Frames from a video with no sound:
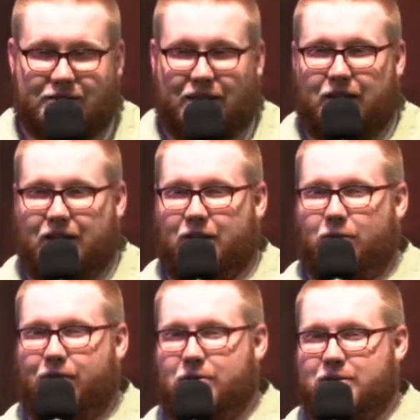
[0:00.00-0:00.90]
See,
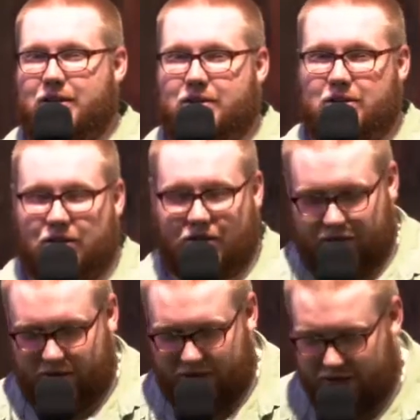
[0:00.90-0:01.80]
now if I was
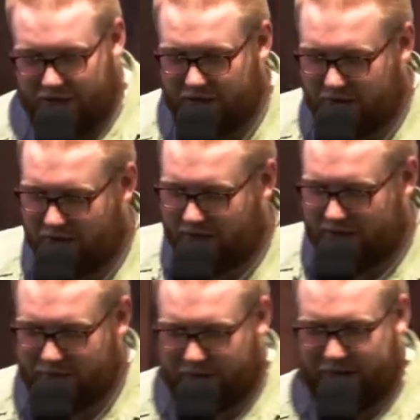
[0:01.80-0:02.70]
teaching a young adult
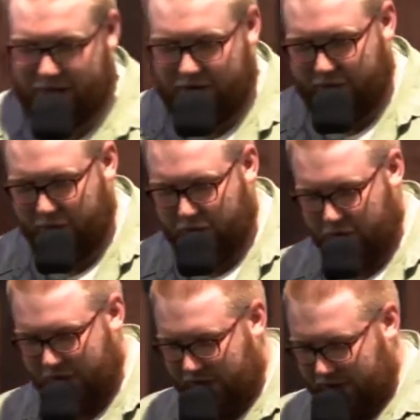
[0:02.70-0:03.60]
class right now,
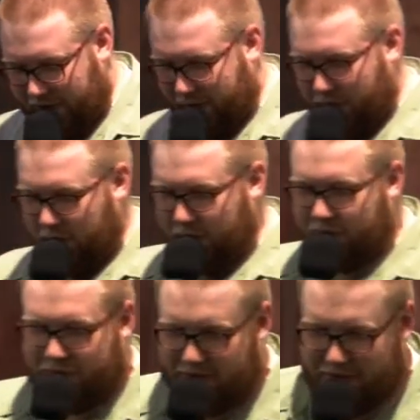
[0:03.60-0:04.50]
everyone would be on their
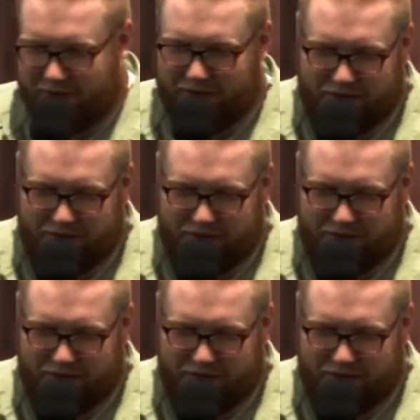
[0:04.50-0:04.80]
phone